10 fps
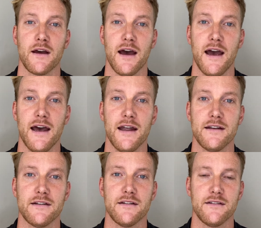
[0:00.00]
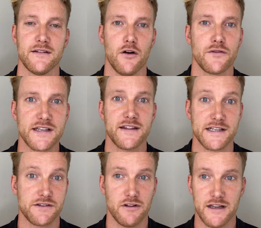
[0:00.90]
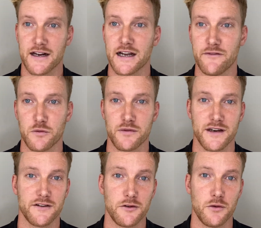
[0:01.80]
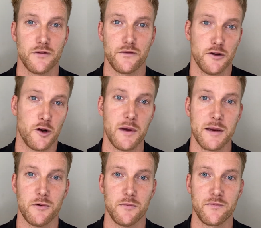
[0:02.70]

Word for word: and obviously that's a really uncomfortable thing to do for a lot of people